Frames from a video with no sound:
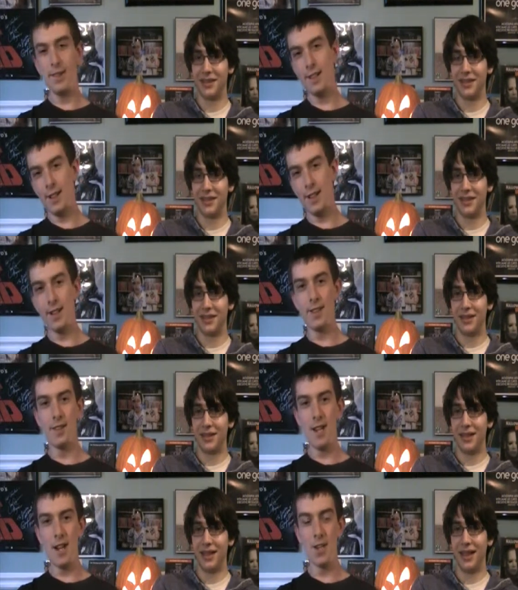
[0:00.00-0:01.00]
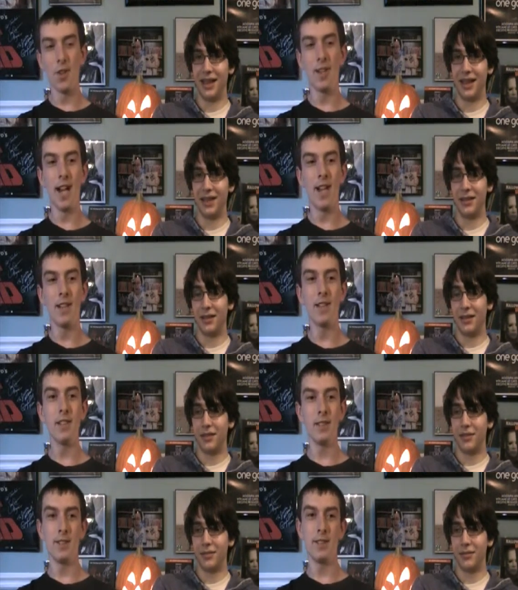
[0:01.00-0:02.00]
Speaker 1: eh. Another yeah. nod
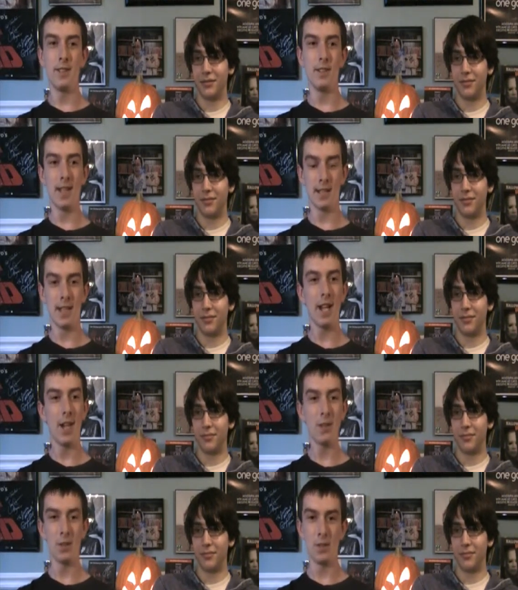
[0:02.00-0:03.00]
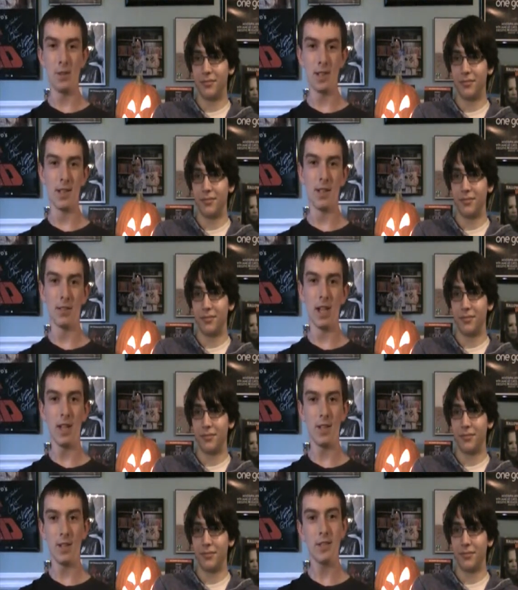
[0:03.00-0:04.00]
the the like psychiatrist who's in the
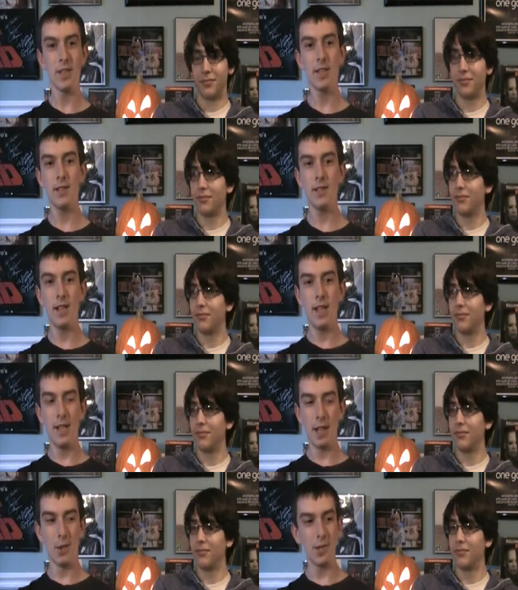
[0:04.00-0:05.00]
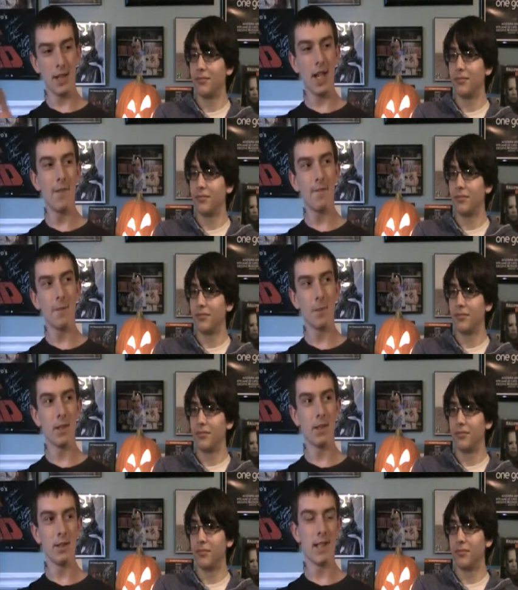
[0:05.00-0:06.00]
radio scene. That was the guy from
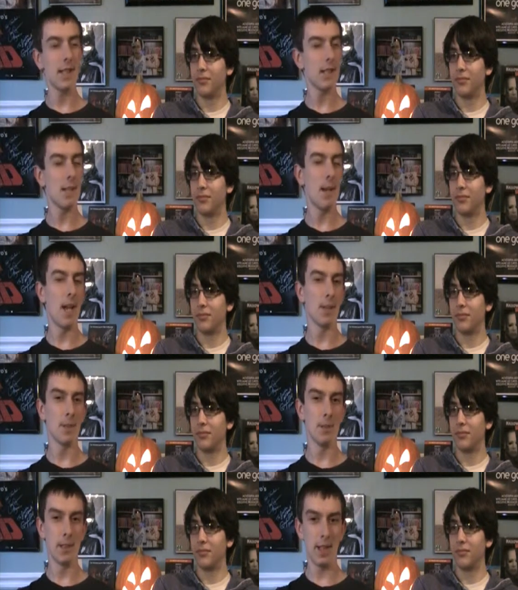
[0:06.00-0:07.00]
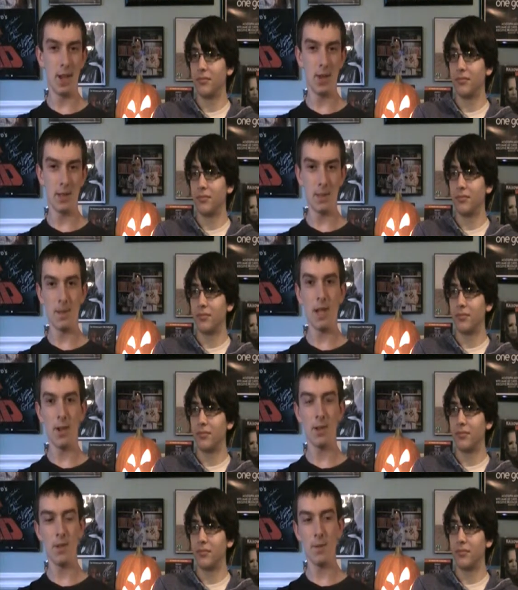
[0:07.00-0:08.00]
the not the same actor, but the character same
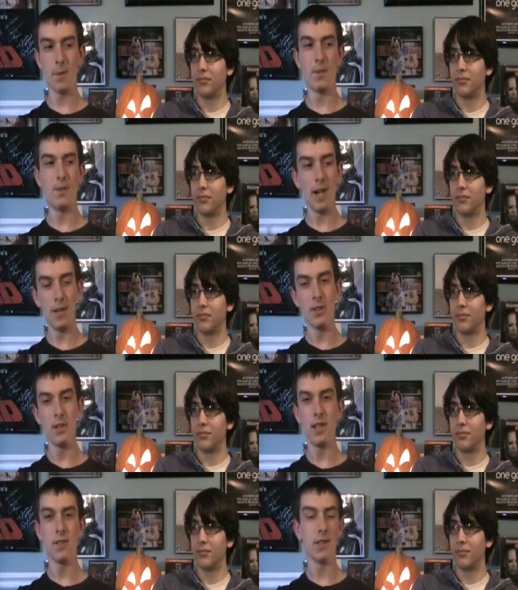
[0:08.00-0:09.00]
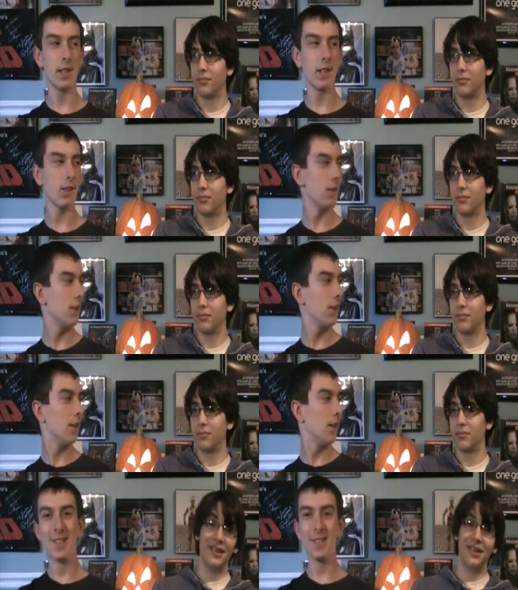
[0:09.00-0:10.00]
character from the final scene of Psycho.
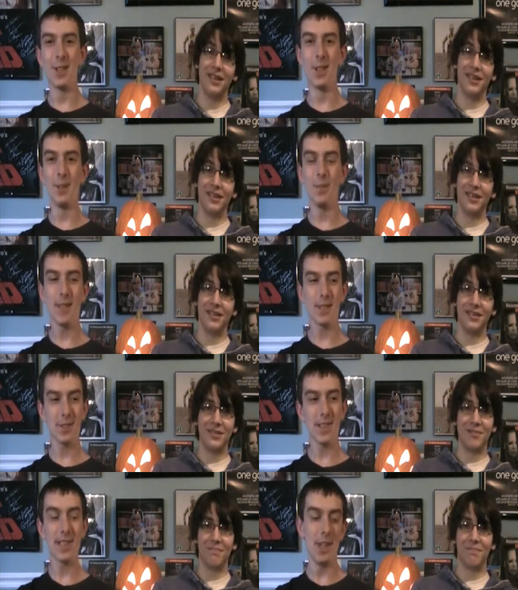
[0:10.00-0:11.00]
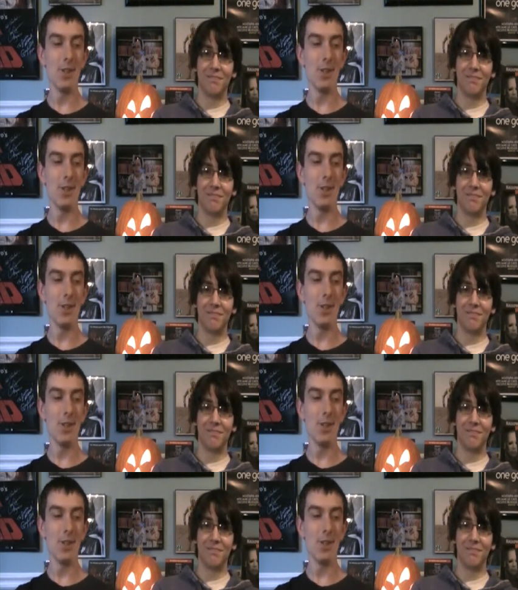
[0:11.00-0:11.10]
So, so like I said,